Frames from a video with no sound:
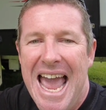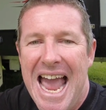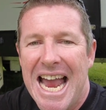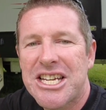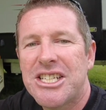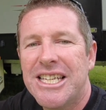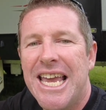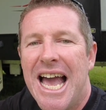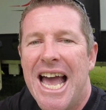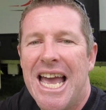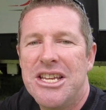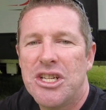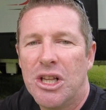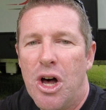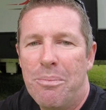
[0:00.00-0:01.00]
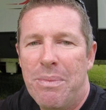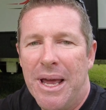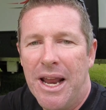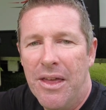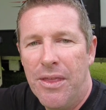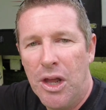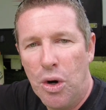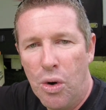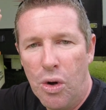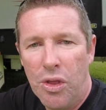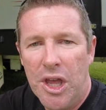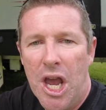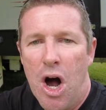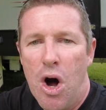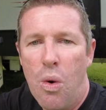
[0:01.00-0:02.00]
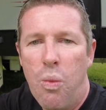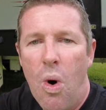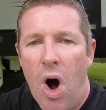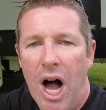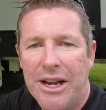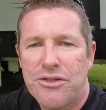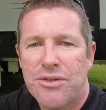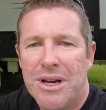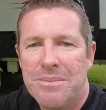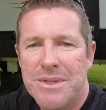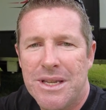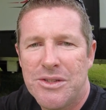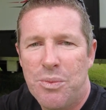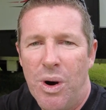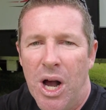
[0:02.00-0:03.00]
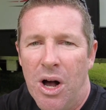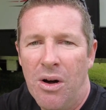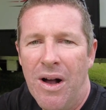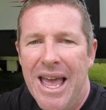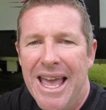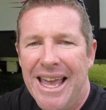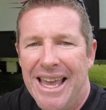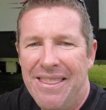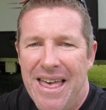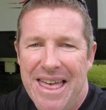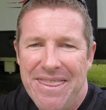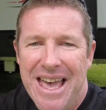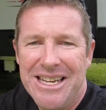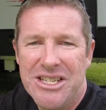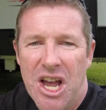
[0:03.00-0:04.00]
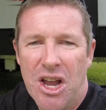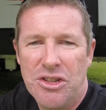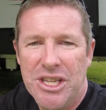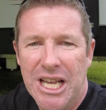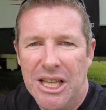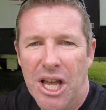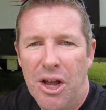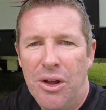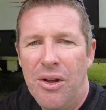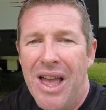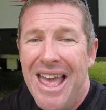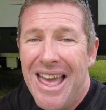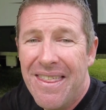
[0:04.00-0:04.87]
actually age a lot better than all the old white trims as well, in that they don't yellow.